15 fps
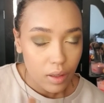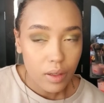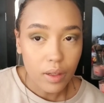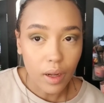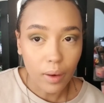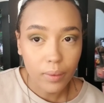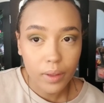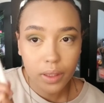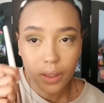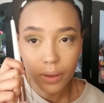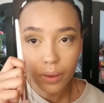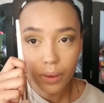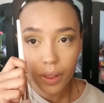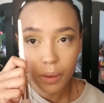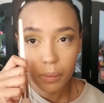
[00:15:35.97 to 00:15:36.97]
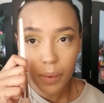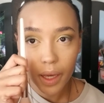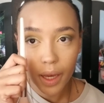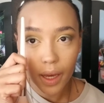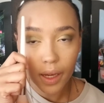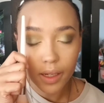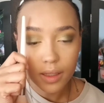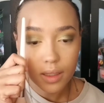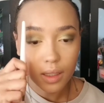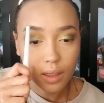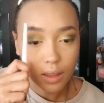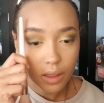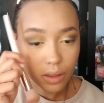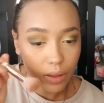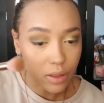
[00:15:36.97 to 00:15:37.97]
not really going past like
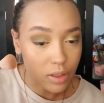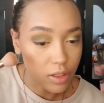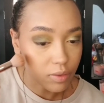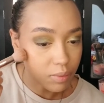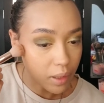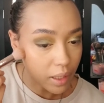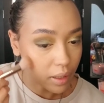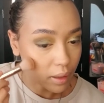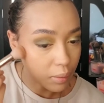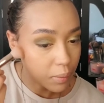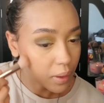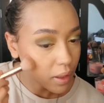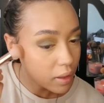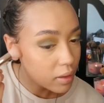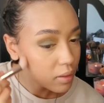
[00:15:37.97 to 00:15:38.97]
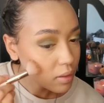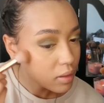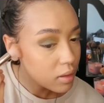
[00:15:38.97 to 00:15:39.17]
the arch of my eyebrow.